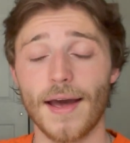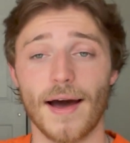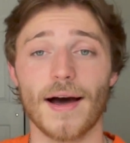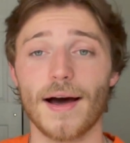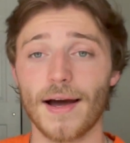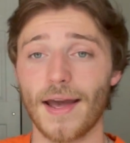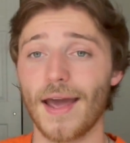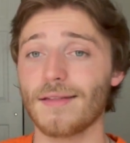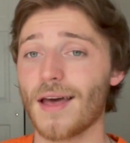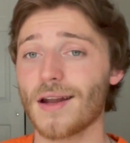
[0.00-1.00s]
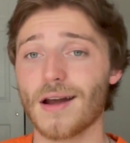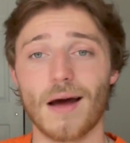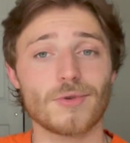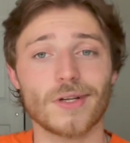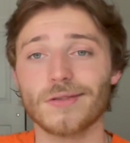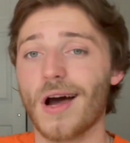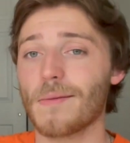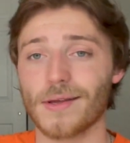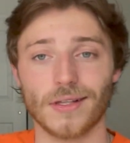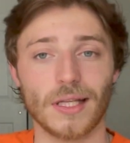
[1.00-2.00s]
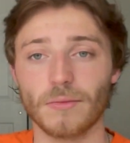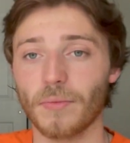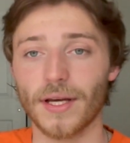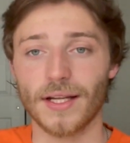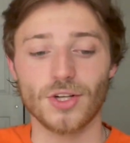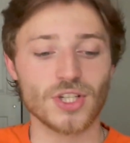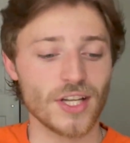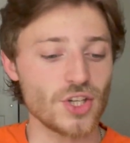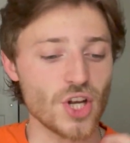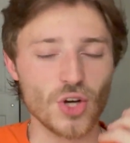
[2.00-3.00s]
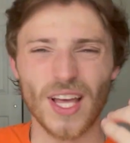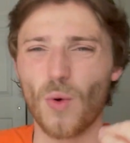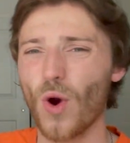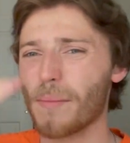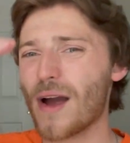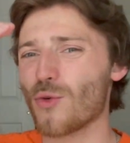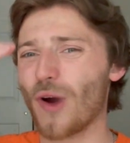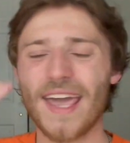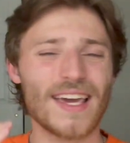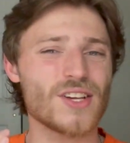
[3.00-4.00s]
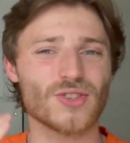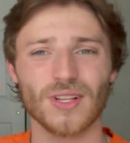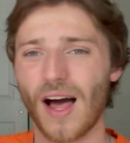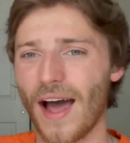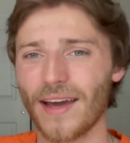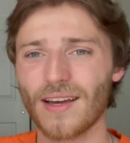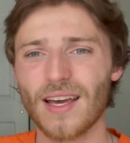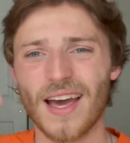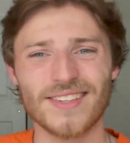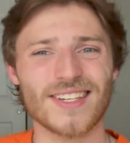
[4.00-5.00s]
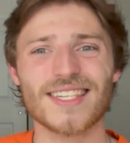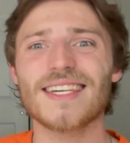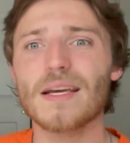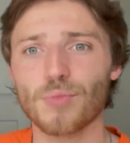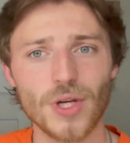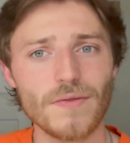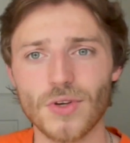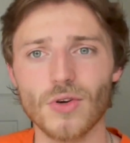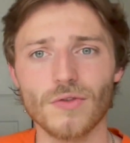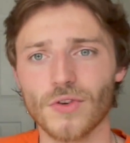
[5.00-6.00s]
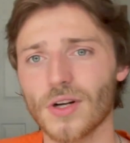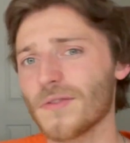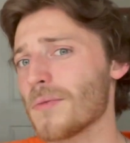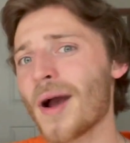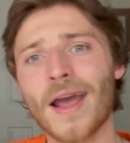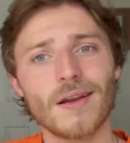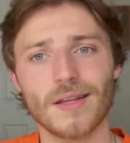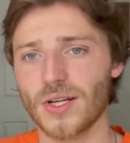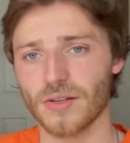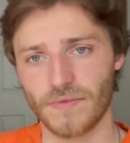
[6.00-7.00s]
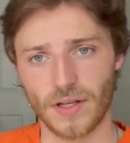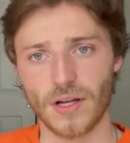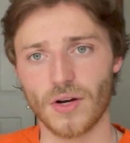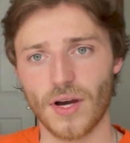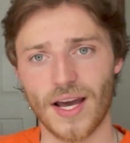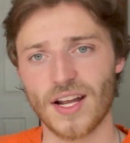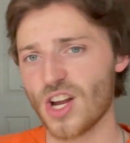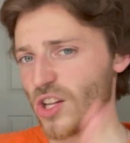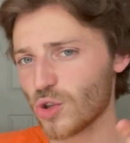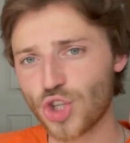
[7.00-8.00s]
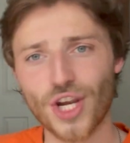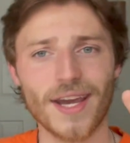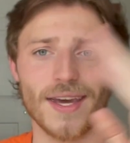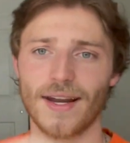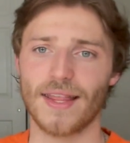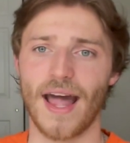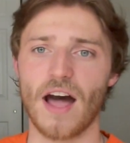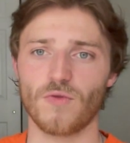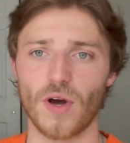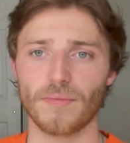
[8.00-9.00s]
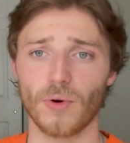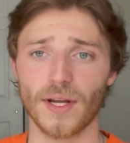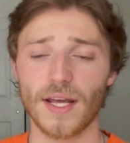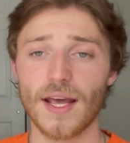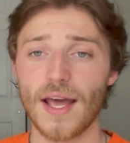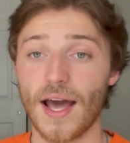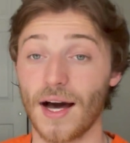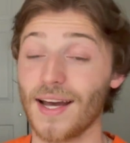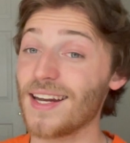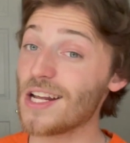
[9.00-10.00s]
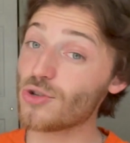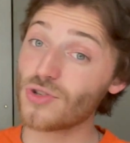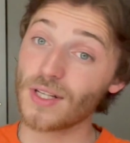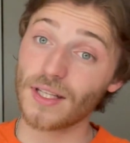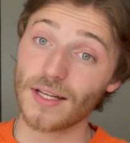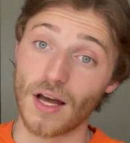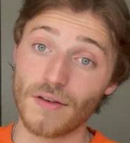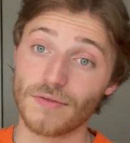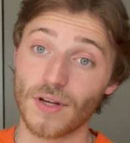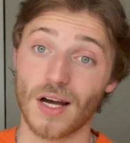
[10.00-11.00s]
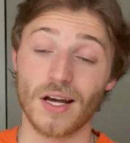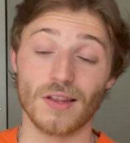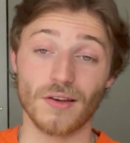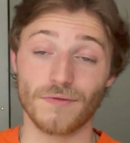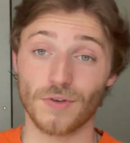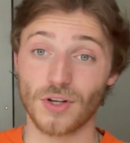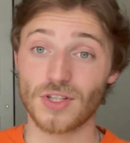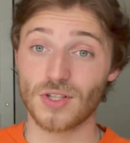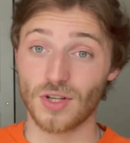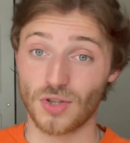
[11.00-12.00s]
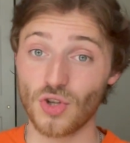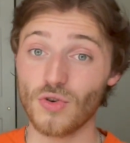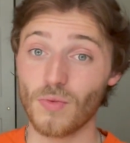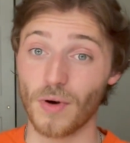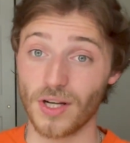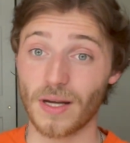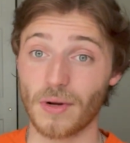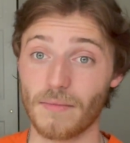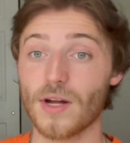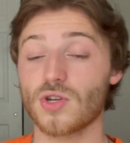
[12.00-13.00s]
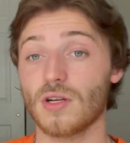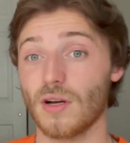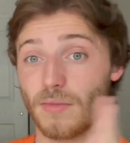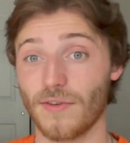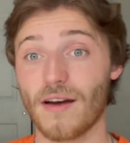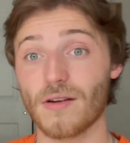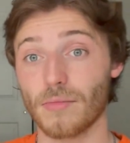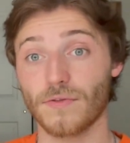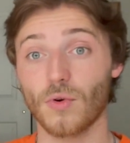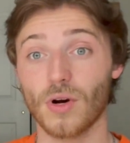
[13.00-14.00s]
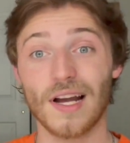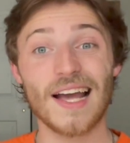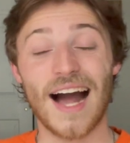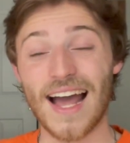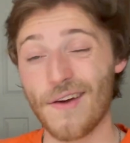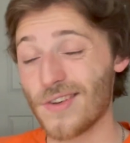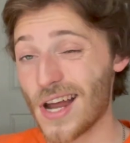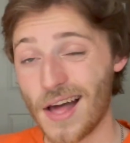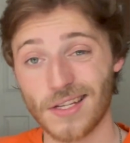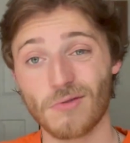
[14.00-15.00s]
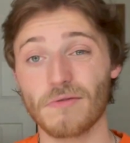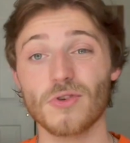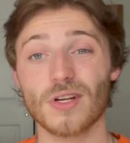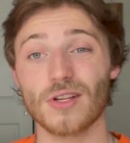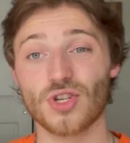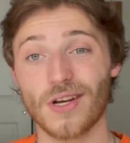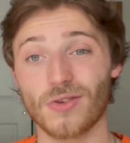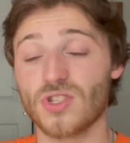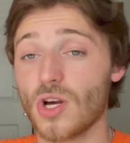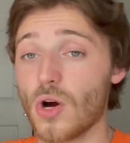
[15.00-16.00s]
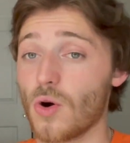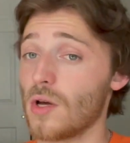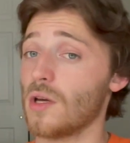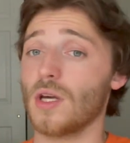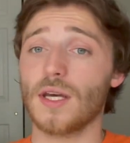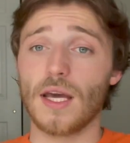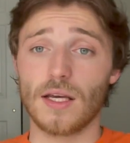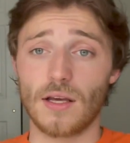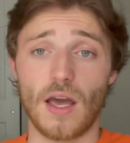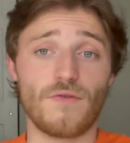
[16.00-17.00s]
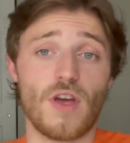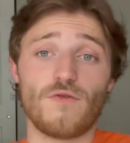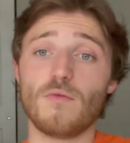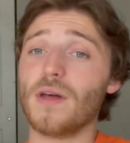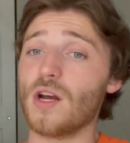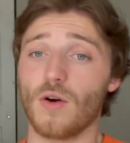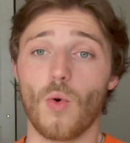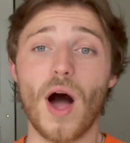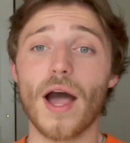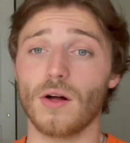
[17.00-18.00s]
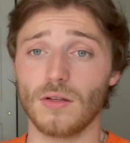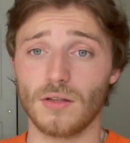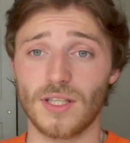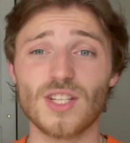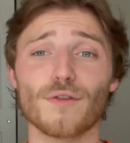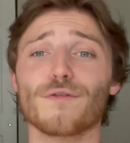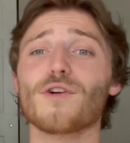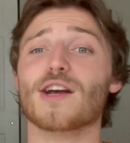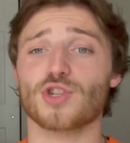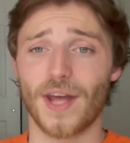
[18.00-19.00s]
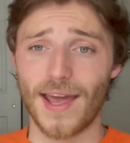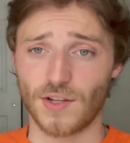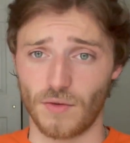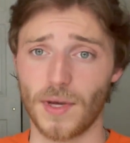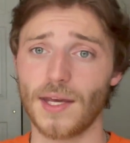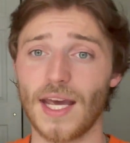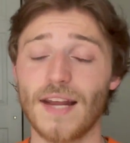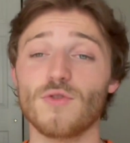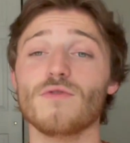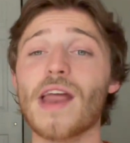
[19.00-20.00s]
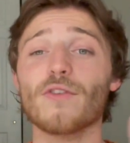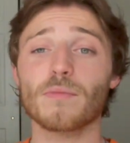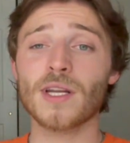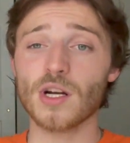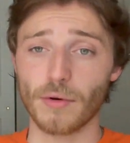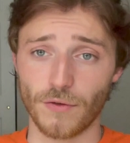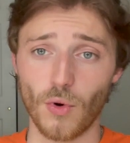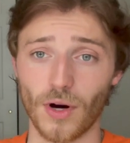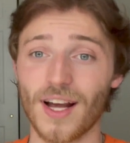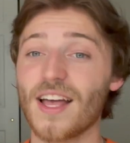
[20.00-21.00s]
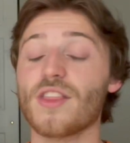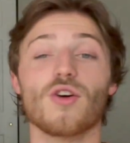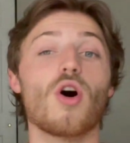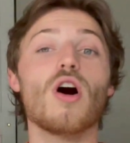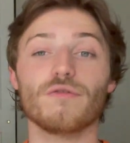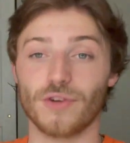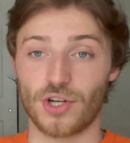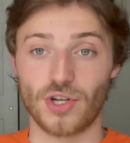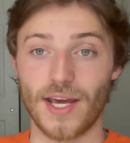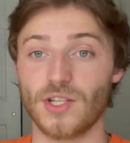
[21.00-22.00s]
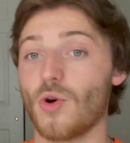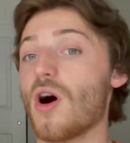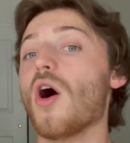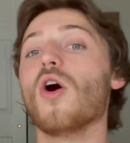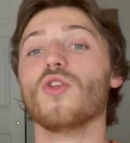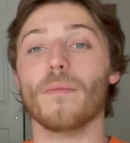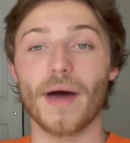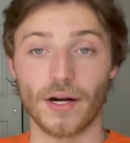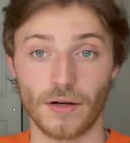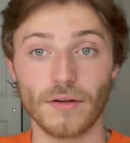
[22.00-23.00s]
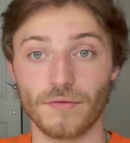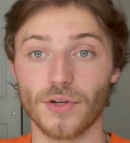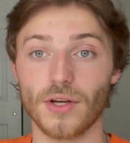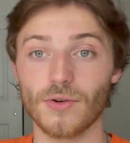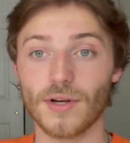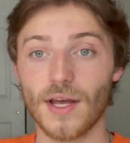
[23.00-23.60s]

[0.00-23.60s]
And then I'm just going to talk about them a little bit and just let you know like where my rankings are lying as a sneak preview for my end of the year video, a little check-in and a halfway point. And interestingly enough, the first 2 books I'm going to mention, number 5 and number 4, I have not done reviews on the channel. So if you've been here a while, these are fresh takes for me. And if you've never been here before, they're all fresh takes, so all the better for you.